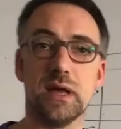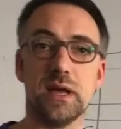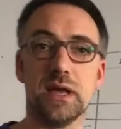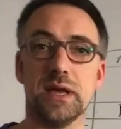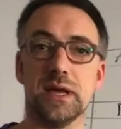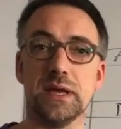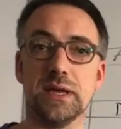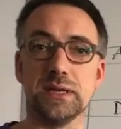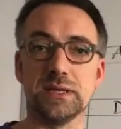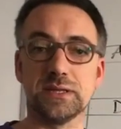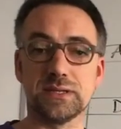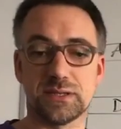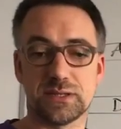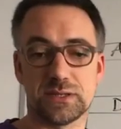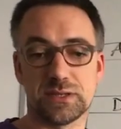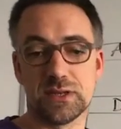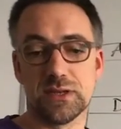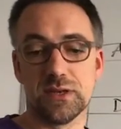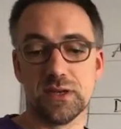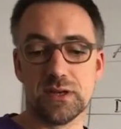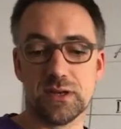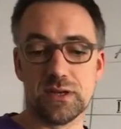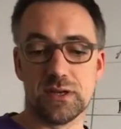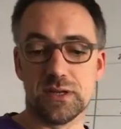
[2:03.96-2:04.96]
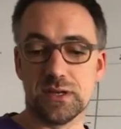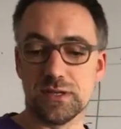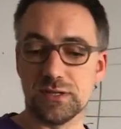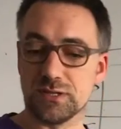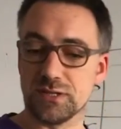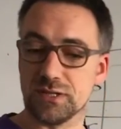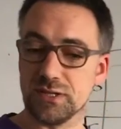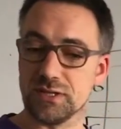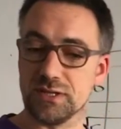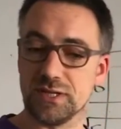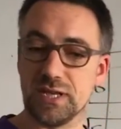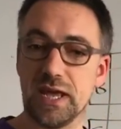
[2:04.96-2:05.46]
is
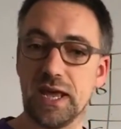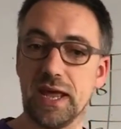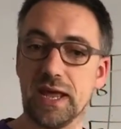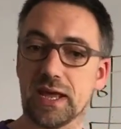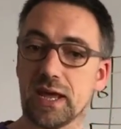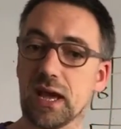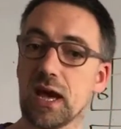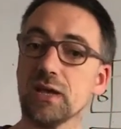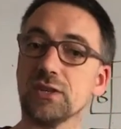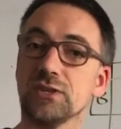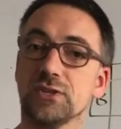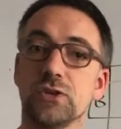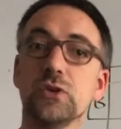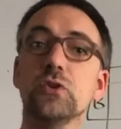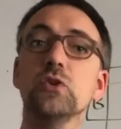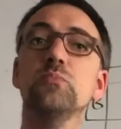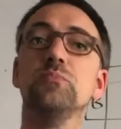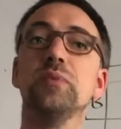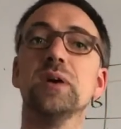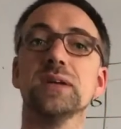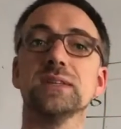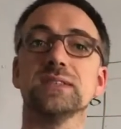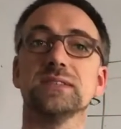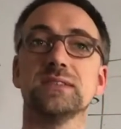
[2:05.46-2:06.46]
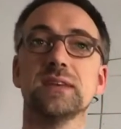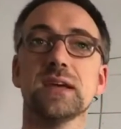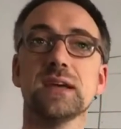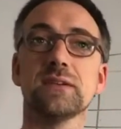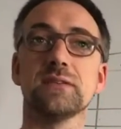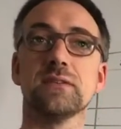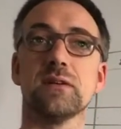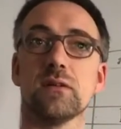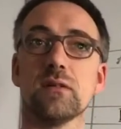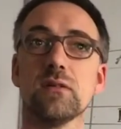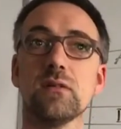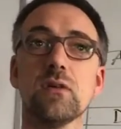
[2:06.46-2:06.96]
to take a 2-bit
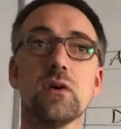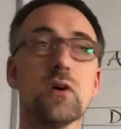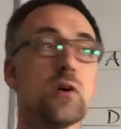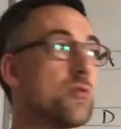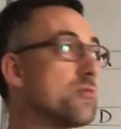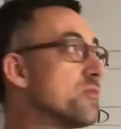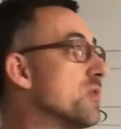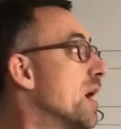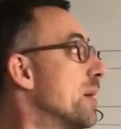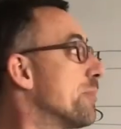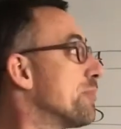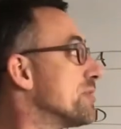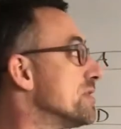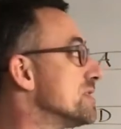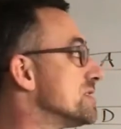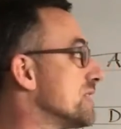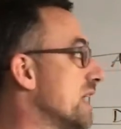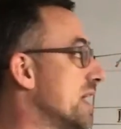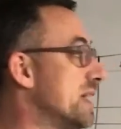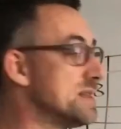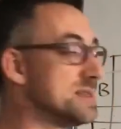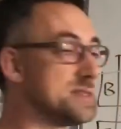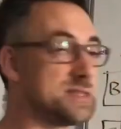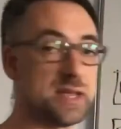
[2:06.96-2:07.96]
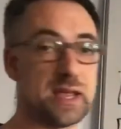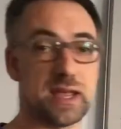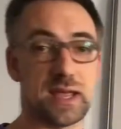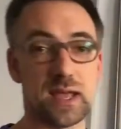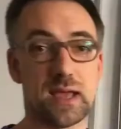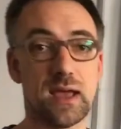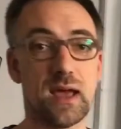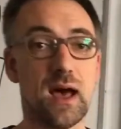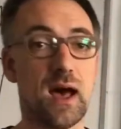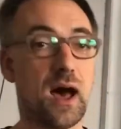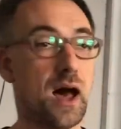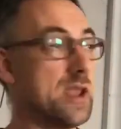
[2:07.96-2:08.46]
signal
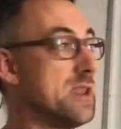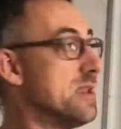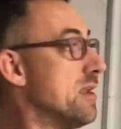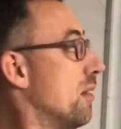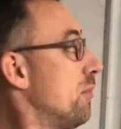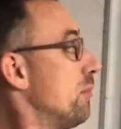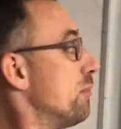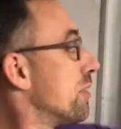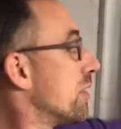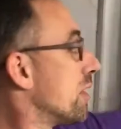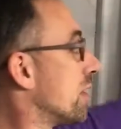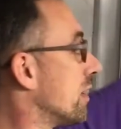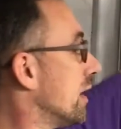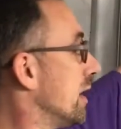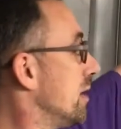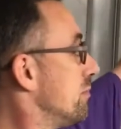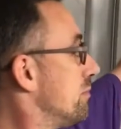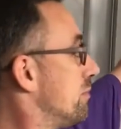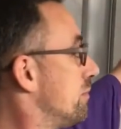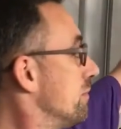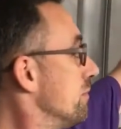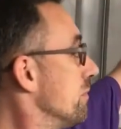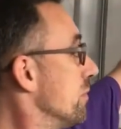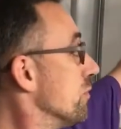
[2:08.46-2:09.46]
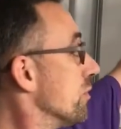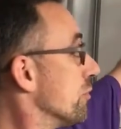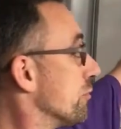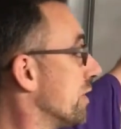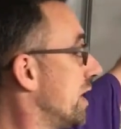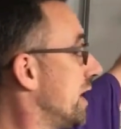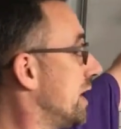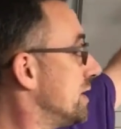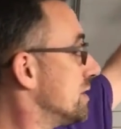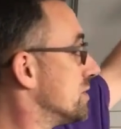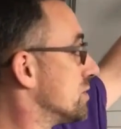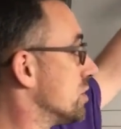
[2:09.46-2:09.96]
representing a number in the
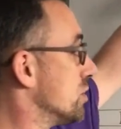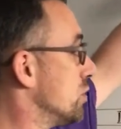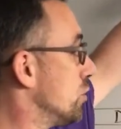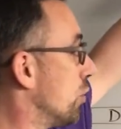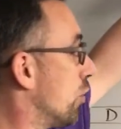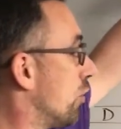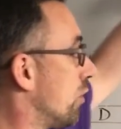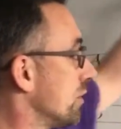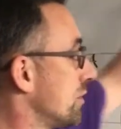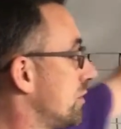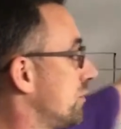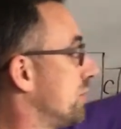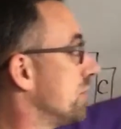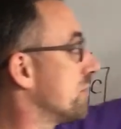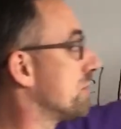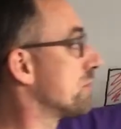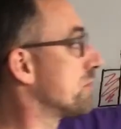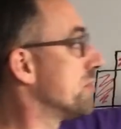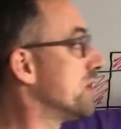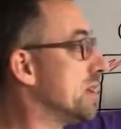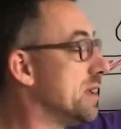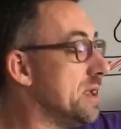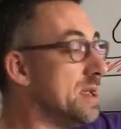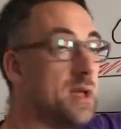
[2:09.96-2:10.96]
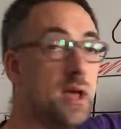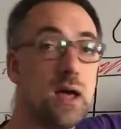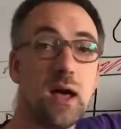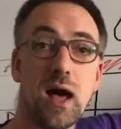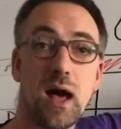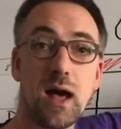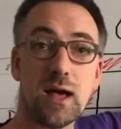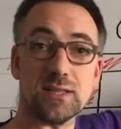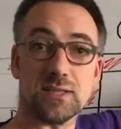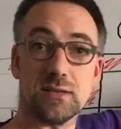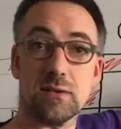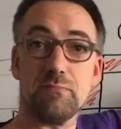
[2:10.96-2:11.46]
range 0 to 3
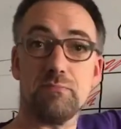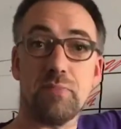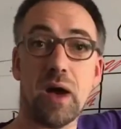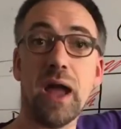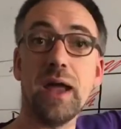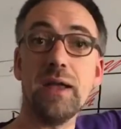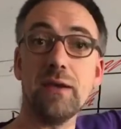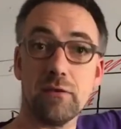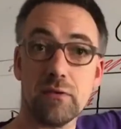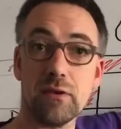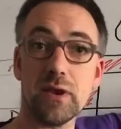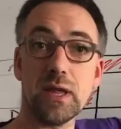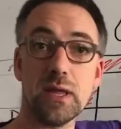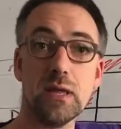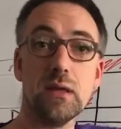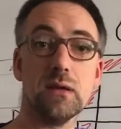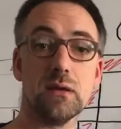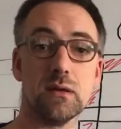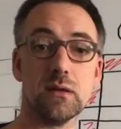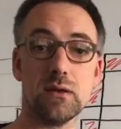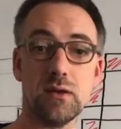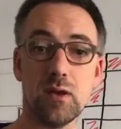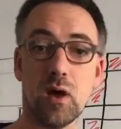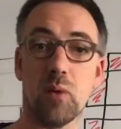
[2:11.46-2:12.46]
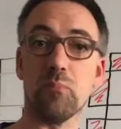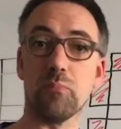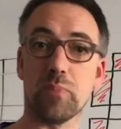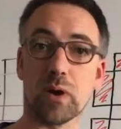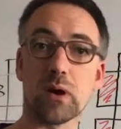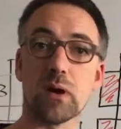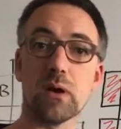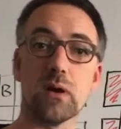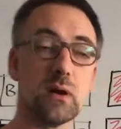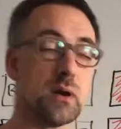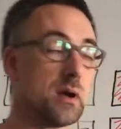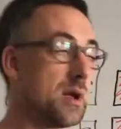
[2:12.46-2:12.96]
as a binary
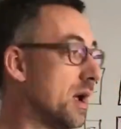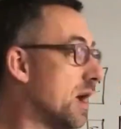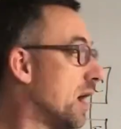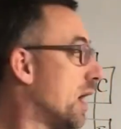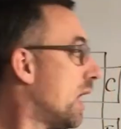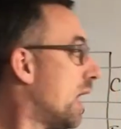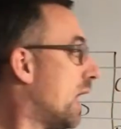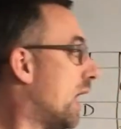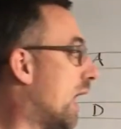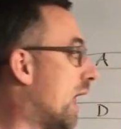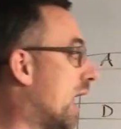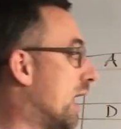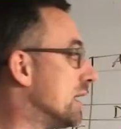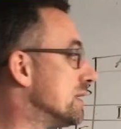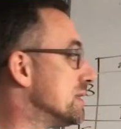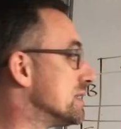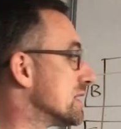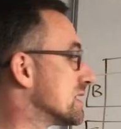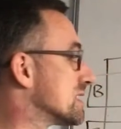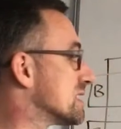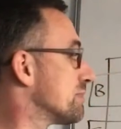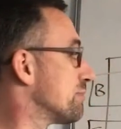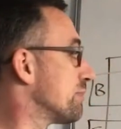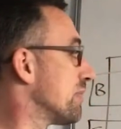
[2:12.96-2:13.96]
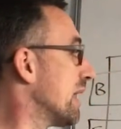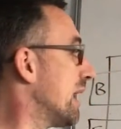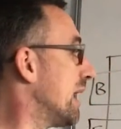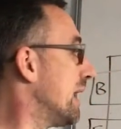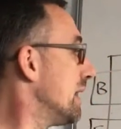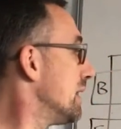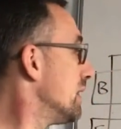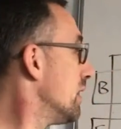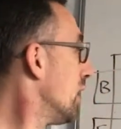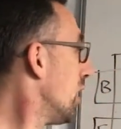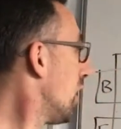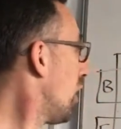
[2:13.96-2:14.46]
number and
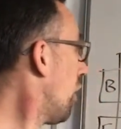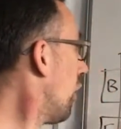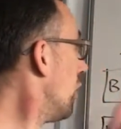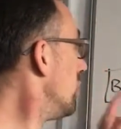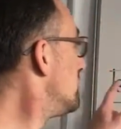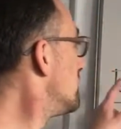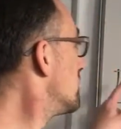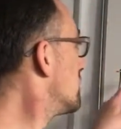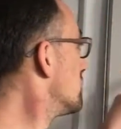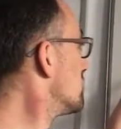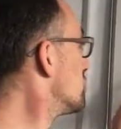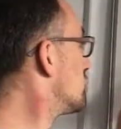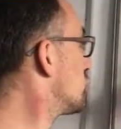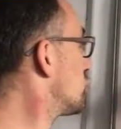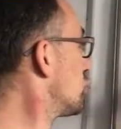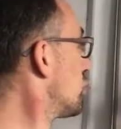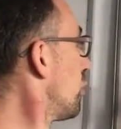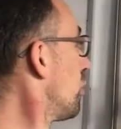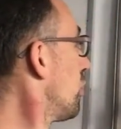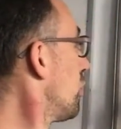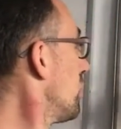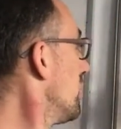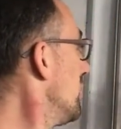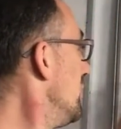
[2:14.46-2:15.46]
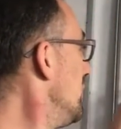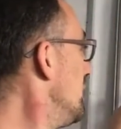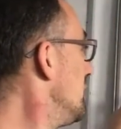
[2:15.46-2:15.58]
explain how to control